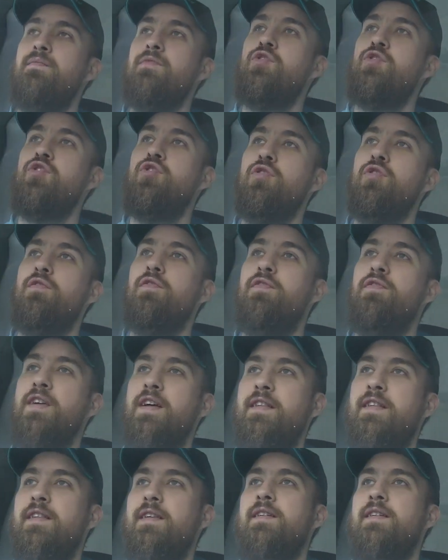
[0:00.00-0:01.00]
should
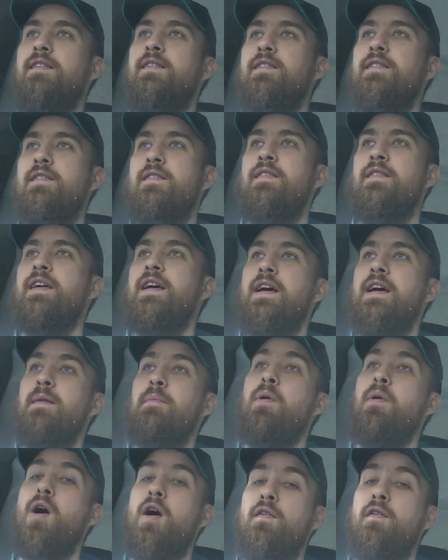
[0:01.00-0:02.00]
fit the
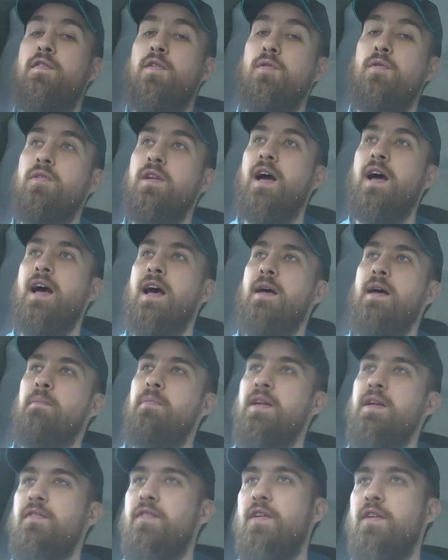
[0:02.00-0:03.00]
power float. And
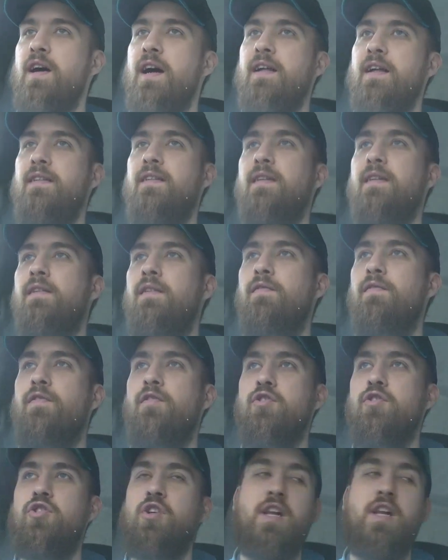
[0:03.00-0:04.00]
believe it or not, the
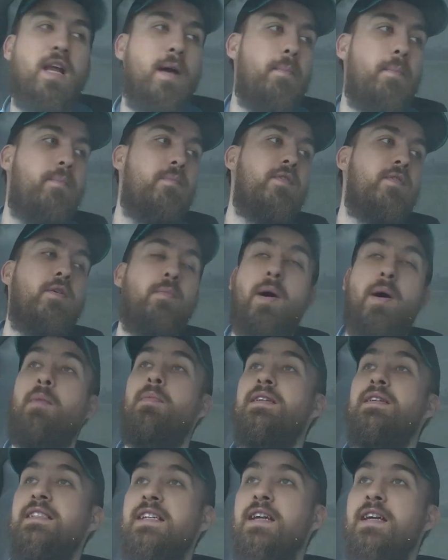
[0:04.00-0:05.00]
first clip you'll
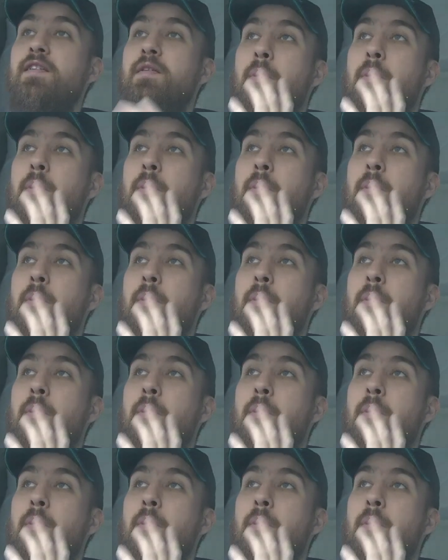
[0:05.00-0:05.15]
probably see of